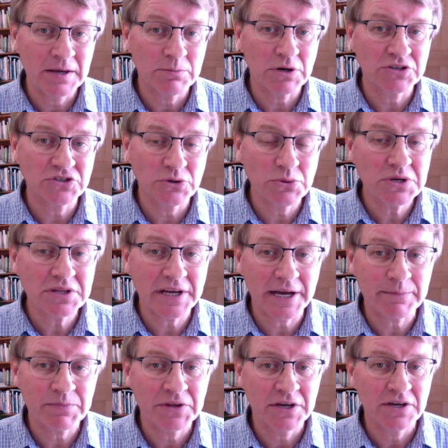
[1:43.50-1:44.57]
By doing
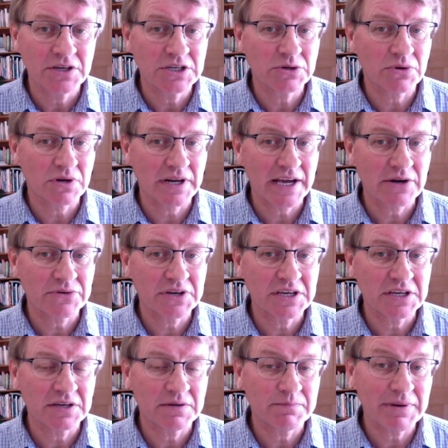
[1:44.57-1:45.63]
that, you're
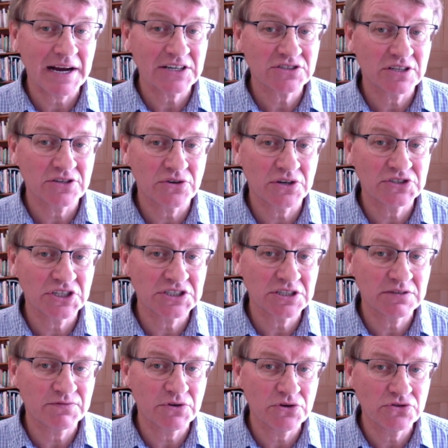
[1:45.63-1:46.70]
allowing partially
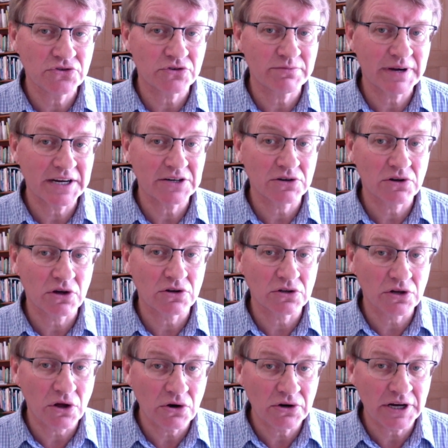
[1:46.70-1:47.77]
digested food to remain a lot
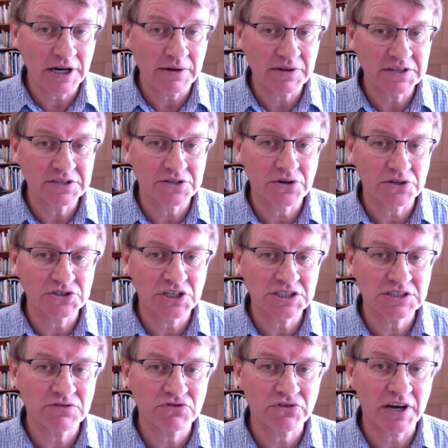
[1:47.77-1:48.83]
longer in the
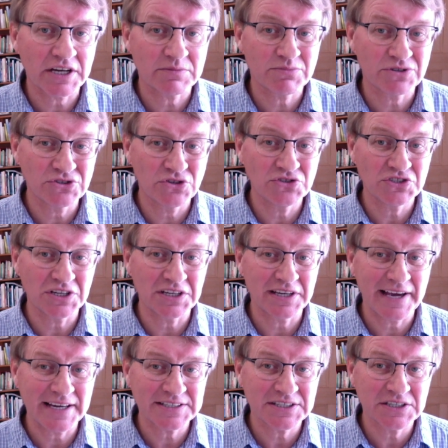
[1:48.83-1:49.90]
digestive tract, producing
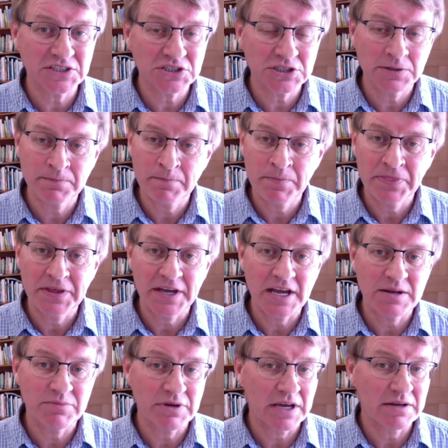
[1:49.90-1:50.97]
gases
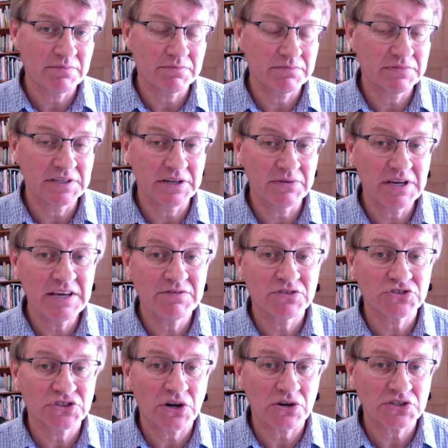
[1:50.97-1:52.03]
and you know, even
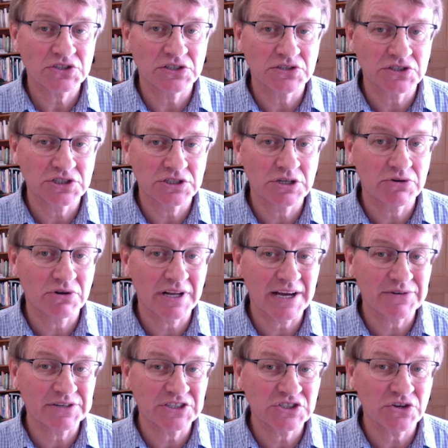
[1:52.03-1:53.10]
toxins. You're
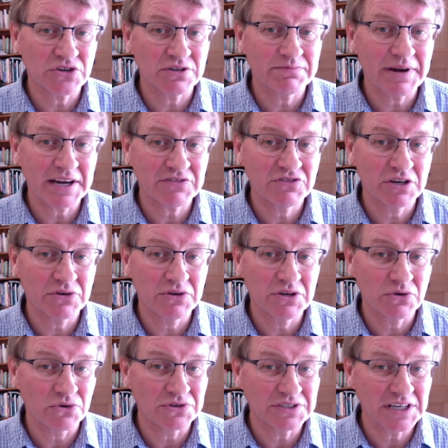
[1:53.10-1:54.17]
allowing certain bacteria
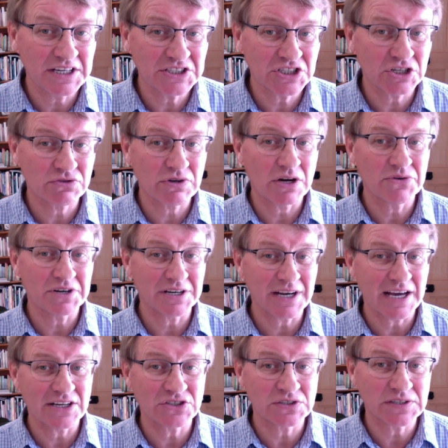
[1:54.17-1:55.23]
or yeast to grow in
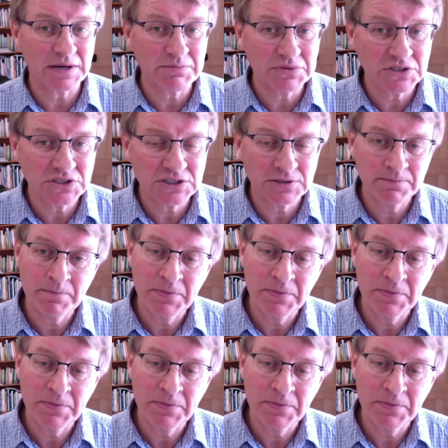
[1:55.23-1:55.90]
larger numbers,